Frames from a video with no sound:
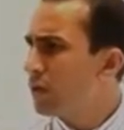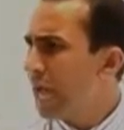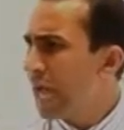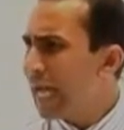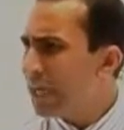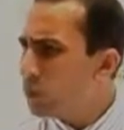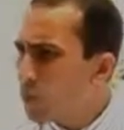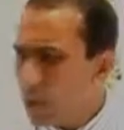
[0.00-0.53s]

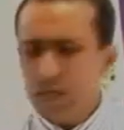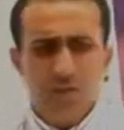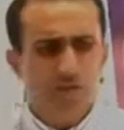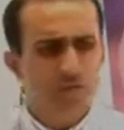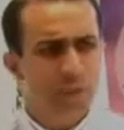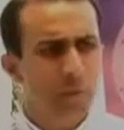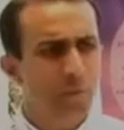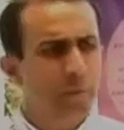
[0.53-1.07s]
And one
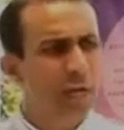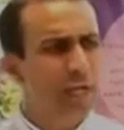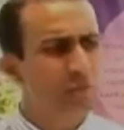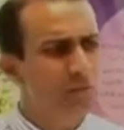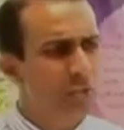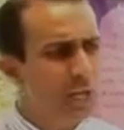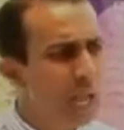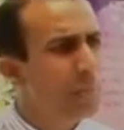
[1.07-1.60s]
of them
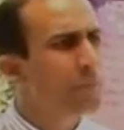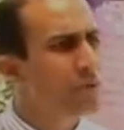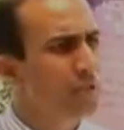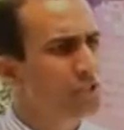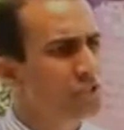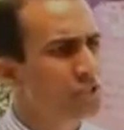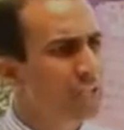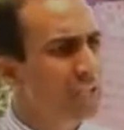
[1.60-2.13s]
becomes
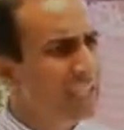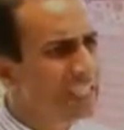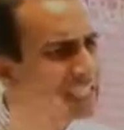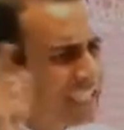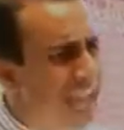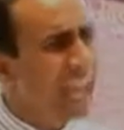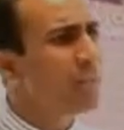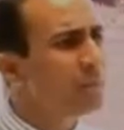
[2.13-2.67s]
leprous.
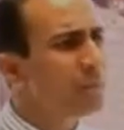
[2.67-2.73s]
Tell